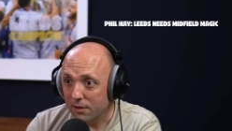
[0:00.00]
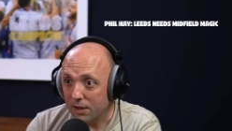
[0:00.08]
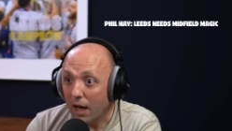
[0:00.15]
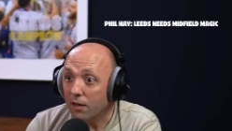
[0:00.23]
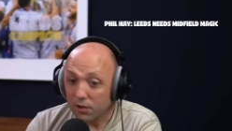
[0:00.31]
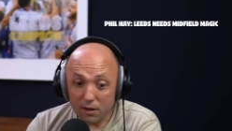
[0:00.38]

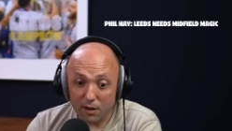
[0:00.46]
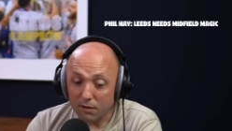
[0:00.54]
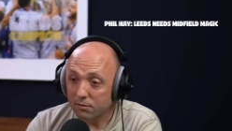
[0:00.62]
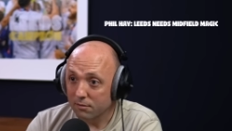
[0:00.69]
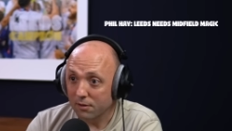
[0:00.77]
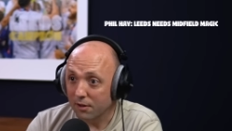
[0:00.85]
Yeah.
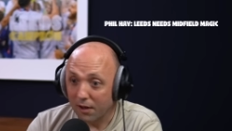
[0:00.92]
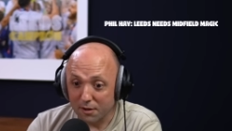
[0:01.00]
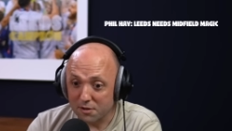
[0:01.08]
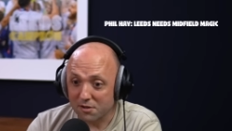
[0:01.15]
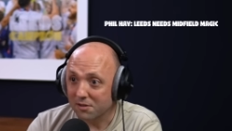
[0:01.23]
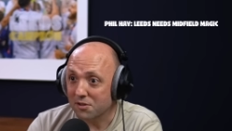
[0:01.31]

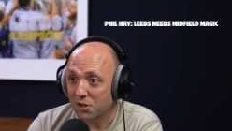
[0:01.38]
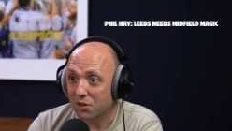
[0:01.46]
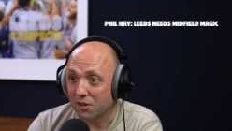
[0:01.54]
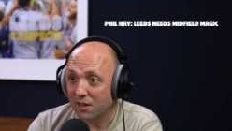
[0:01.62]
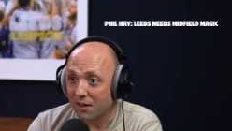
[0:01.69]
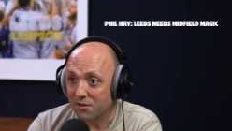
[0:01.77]
It's a
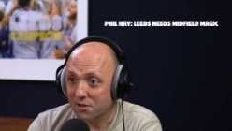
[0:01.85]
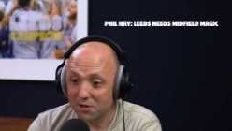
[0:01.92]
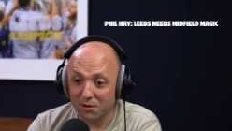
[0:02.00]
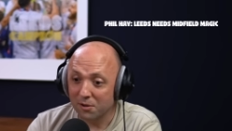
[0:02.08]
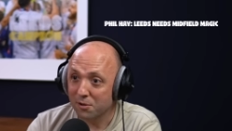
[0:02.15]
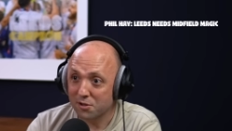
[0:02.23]
great
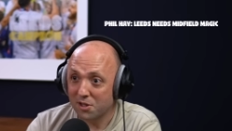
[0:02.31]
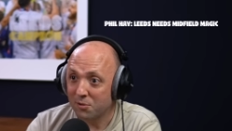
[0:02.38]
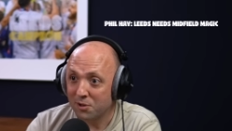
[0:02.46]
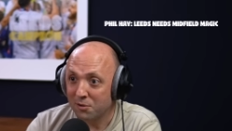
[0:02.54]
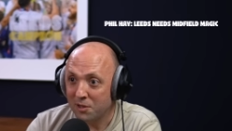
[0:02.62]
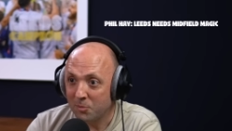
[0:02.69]
answer. Or
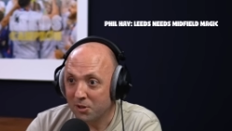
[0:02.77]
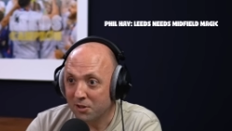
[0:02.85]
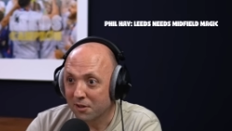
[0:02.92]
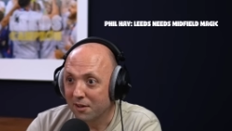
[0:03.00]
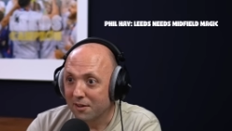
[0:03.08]
Saudi Arabia.